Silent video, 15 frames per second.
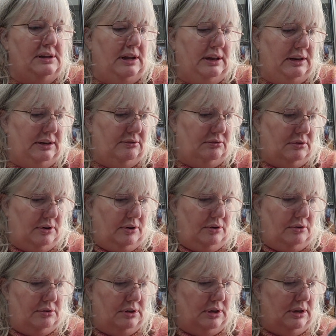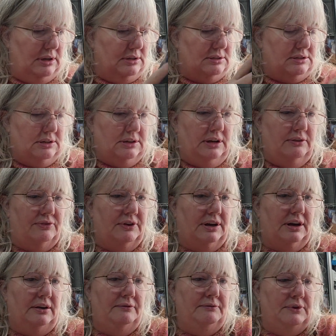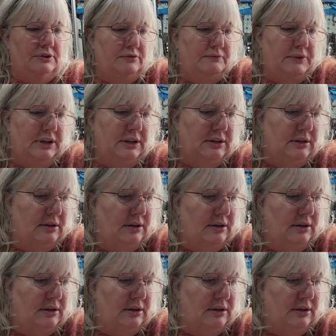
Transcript: any real significant movement.